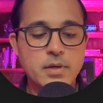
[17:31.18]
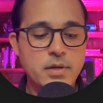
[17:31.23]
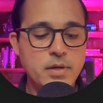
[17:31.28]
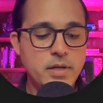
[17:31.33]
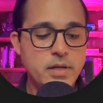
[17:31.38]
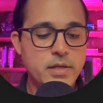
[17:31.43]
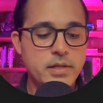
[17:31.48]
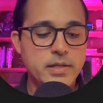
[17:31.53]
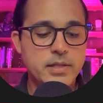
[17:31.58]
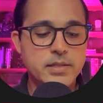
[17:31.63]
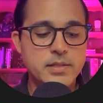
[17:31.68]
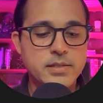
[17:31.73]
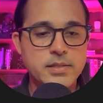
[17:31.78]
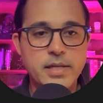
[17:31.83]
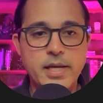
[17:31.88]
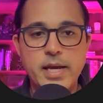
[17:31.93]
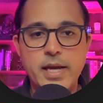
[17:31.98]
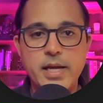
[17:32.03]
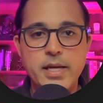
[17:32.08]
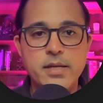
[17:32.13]
You can
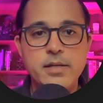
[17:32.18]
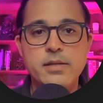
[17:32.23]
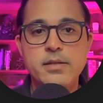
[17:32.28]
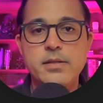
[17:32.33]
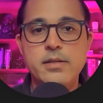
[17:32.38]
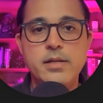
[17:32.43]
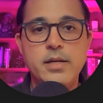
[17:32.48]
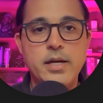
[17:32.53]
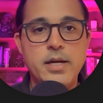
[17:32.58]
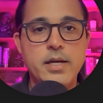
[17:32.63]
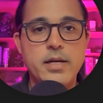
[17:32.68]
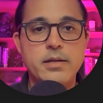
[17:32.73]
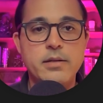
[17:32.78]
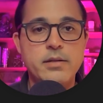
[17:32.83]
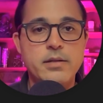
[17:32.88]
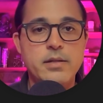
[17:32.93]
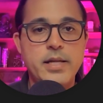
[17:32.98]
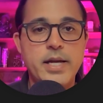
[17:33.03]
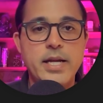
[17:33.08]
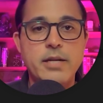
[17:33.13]
say
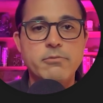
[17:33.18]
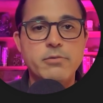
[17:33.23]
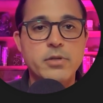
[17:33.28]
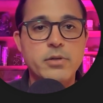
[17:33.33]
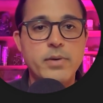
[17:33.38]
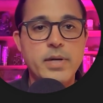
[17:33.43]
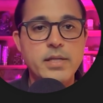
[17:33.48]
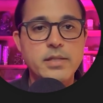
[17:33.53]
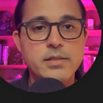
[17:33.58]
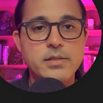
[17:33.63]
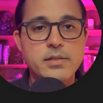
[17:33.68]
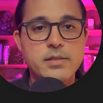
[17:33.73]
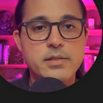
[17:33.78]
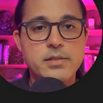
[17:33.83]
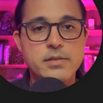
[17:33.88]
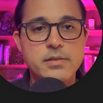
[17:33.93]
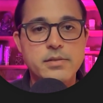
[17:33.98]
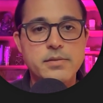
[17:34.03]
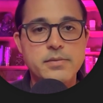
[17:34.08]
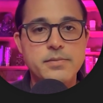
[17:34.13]
client request,